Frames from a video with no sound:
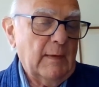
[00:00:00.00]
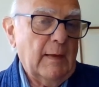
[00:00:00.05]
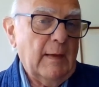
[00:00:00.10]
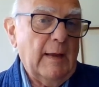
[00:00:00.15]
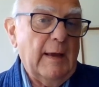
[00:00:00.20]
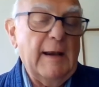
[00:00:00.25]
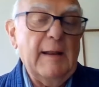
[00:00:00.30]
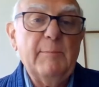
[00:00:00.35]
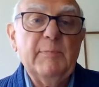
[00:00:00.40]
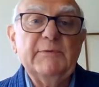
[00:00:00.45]

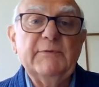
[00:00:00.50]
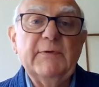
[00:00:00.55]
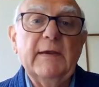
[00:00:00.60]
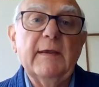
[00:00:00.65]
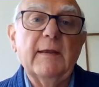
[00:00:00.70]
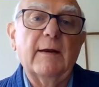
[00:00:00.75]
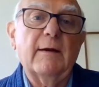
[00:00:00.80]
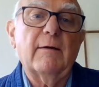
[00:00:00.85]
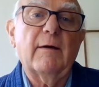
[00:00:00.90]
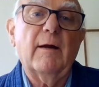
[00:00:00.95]
And in
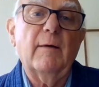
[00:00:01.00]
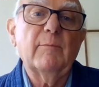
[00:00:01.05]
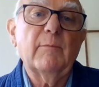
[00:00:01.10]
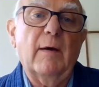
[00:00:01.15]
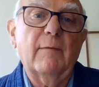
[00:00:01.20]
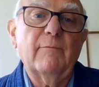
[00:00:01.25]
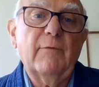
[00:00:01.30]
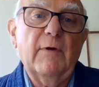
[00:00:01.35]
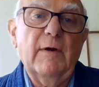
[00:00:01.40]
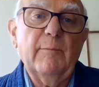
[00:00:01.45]
particular,
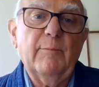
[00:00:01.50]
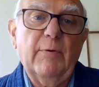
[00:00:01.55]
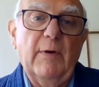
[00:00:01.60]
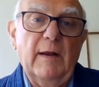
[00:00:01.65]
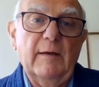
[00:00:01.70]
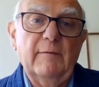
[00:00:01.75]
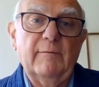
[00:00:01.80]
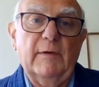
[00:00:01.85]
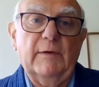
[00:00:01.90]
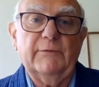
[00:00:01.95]
I'm very
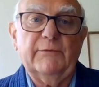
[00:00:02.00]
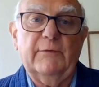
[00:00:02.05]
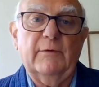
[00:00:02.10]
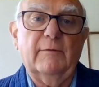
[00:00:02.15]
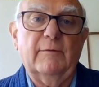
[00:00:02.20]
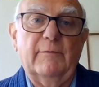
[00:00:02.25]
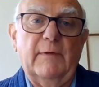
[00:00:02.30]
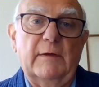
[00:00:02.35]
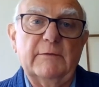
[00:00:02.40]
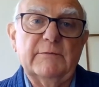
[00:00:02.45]
proud of our
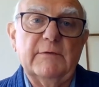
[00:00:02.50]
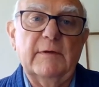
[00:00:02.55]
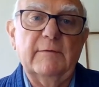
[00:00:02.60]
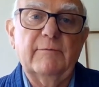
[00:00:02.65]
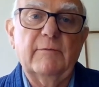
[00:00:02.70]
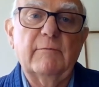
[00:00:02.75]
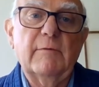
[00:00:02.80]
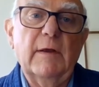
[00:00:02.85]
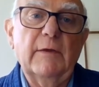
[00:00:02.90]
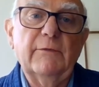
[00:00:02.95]
staff actually
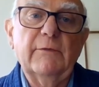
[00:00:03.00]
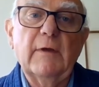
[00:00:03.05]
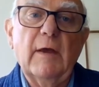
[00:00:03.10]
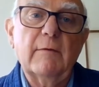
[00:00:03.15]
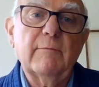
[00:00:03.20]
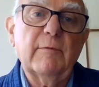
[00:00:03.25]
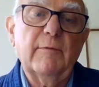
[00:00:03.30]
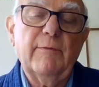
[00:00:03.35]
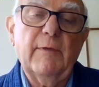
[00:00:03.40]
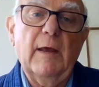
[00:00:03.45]
for raising
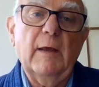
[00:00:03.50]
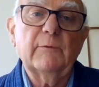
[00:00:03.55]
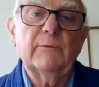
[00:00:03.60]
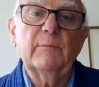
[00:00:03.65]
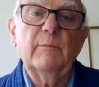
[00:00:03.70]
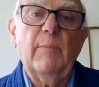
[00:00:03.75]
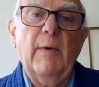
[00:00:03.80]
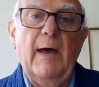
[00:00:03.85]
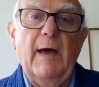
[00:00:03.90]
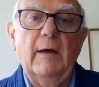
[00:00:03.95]
over
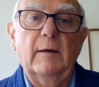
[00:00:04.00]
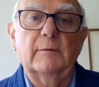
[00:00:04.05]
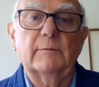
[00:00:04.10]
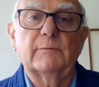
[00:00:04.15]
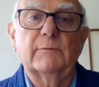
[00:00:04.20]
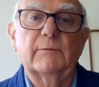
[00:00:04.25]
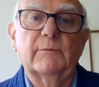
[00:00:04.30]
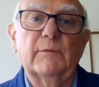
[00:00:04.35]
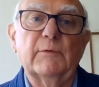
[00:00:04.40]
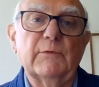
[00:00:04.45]
£1,000
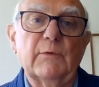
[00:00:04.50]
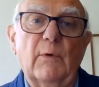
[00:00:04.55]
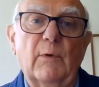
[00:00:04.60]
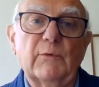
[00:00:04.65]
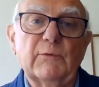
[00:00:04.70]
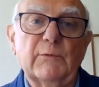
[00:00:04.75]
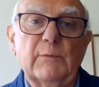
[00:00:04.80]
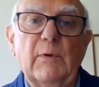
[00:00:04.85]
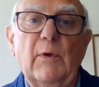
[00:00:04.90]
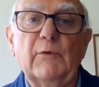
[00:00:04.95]
for St
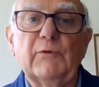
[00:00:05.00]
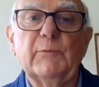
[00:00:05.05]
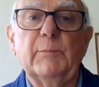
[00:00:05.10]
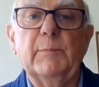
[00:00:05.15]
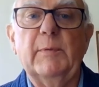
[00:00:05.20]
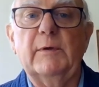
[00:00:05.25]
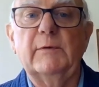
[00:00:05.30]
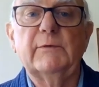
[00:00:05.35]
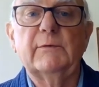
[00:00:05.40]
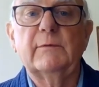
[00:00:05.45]
Oswald
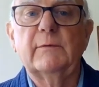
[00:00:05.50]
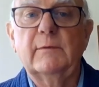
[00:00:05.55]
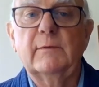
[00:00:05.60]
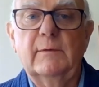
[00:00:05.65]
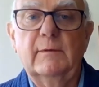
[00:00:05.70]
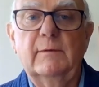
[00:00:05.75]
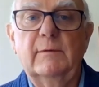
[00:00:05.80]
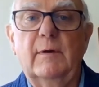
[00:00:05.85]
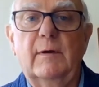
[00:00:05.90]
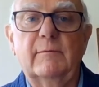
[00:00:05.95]
Hospice
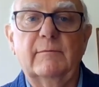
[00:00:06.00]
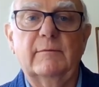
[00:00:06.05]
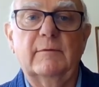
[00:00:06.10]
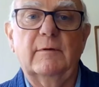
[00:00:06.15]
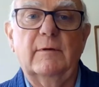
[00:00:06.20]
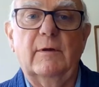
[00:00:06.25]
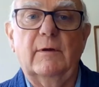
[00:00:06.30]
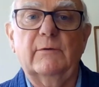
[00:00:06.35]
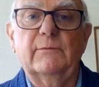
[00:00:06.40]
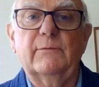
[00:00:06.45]
over the
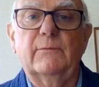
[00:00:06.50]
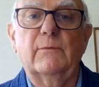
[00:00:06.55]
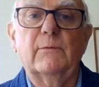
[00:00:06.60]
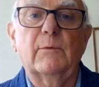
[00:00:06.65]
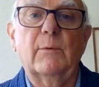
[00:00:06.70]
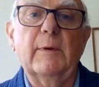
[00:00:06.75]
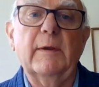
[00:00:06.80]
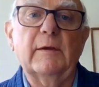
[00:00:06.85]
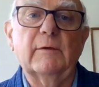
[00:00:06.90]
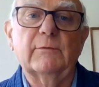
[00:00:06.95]
last 4
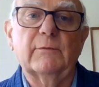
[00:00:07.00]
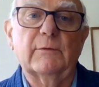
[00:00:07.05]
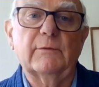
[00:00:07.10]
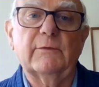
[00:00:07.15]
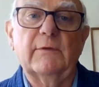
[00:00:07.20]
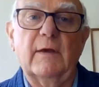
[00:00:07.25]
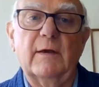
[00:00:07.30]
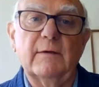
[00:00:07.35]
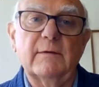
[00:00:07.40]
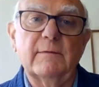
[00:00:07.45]
weeks or
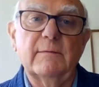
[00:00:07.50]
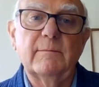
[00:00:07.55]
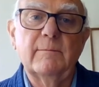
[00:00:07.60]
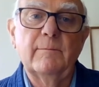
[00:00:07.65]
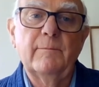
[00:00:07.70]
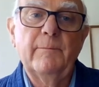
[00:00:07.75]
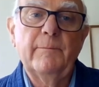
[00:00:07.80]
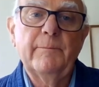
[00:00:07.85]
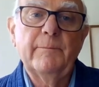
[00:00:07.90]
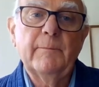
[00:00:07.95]
so.
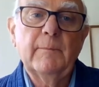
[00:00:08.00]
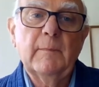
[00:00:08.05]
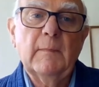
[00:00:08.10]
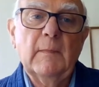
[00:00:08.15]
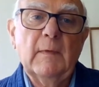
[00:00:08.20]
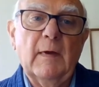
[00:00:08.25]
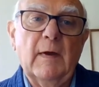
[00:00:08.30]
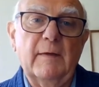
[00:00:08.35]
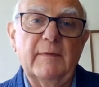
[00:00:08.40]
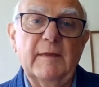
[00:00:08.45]

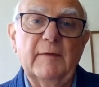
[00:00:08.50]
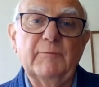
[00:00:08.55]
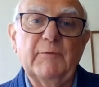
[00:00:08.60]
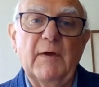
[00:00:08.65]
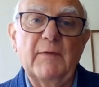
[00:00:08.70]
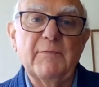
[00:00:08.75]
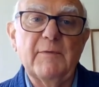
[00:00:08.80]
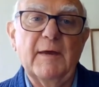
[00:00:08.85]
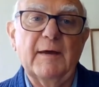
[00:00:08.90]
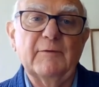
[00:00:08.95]
And they've
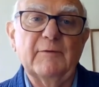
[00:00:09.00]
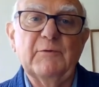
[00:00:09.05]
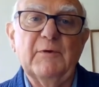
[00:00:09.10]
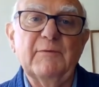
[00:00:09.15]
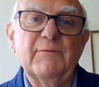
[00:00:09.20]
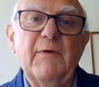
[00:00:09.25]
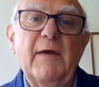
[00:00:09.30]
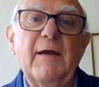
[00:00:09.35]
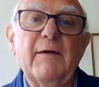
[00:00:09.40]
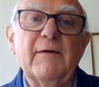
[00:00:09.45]
done that
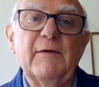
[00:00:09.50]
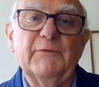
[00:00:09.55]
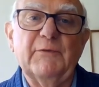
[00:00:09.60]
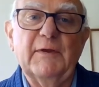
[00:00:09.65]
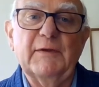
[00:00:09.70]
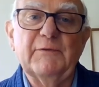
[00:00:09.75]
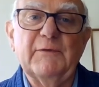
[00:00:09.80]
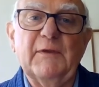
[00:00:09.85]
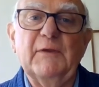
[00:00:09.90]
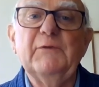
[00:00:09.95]
doing various
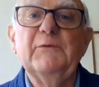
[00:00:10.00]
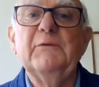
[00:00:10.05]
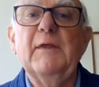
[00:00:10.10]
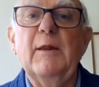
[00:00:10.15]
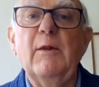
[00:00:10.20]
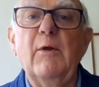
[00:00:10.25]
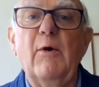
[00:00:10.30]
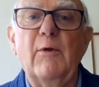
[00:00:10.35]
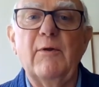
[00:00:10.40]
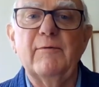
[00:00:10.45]
things. They're
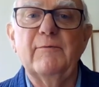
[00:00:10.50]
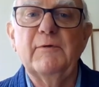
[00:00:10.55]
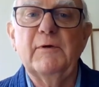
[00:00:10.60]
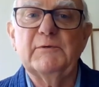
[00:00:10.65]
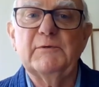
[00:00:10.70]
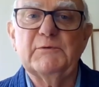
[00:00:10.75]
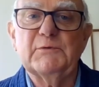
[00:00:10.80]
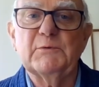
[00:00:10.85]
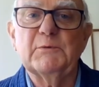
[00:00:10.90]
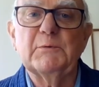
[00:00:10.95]
still on a
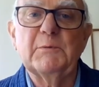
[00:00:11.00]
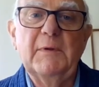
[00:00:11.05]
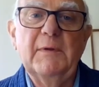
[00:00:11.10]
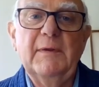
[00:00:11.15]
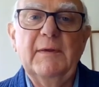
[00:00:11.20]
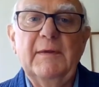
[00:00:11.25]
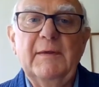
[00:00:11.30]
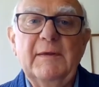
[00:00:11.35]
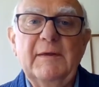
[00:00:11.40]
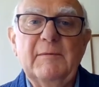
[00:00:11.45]
virtual
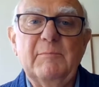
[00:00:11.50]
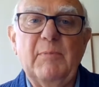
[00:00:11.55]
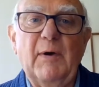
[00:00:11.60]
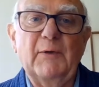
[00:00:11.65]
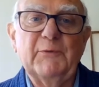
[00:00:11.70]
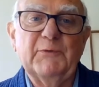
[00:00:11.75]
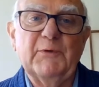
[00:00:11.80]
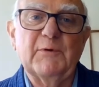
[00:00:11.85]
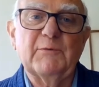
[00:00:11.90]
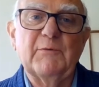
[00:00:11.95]

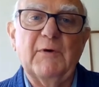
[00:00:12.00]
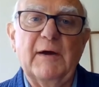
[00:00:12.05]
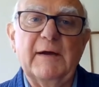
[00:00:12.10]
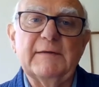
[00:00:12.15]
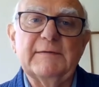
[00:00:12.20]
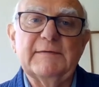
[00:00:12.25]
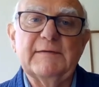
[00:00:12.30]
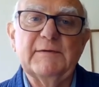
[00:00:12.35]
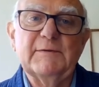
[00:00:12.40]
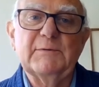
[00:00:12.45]
bicycle
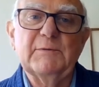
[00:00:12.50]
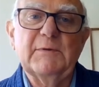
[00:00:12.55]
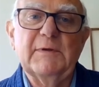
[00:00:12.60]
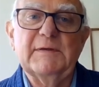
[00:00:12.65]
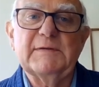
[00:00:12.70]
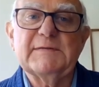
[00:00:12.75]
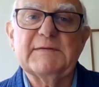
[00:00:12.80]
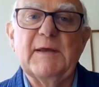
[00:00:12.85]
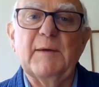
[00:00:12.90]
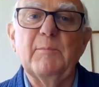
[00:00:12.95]
ride to
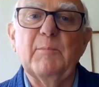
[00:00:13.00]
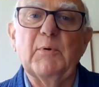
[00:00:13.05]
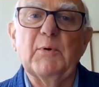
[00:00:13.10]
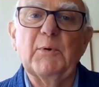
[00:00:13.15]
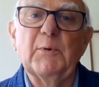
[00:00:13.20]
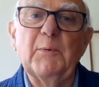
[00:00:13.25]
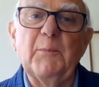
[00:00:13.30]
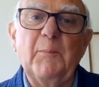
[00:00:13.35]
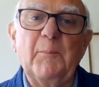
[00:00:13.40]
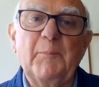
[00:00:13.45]

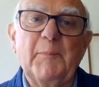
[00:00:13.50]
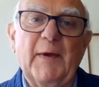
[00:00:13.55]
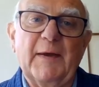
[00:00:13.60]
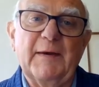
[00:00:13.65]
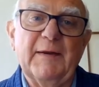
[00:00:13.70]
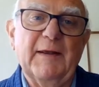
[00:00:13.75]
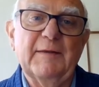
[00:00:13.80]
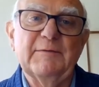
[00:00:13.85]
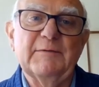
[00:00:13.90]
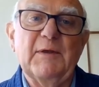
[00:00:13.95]
Istanbul. I
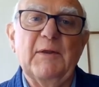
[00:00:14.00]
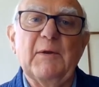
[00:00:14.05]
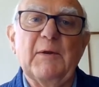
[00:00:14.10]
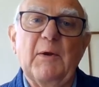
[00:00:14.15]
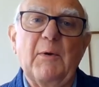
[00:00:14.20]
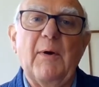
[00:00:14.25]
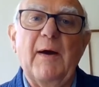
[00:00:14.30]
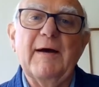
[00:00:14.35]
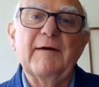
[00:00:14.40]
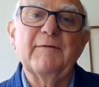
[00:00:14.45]
don't know
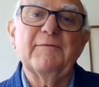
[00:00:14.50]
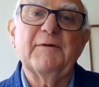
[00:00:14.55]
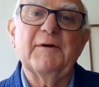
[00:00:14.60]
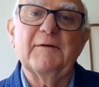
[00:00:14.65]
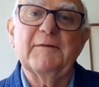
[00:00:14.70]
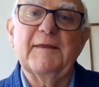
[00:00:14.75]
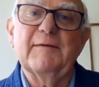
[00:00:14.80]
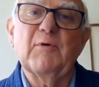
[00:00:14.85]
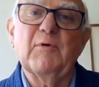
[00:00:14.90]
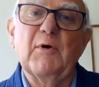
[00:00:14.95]
quite how far
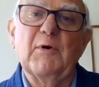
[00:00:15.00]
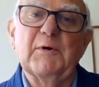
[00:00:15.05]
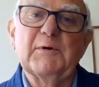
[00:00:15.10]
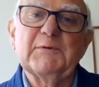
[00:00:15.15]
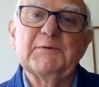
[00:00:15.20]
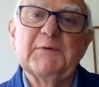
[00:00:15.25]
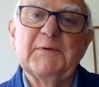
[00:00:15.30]
they've got.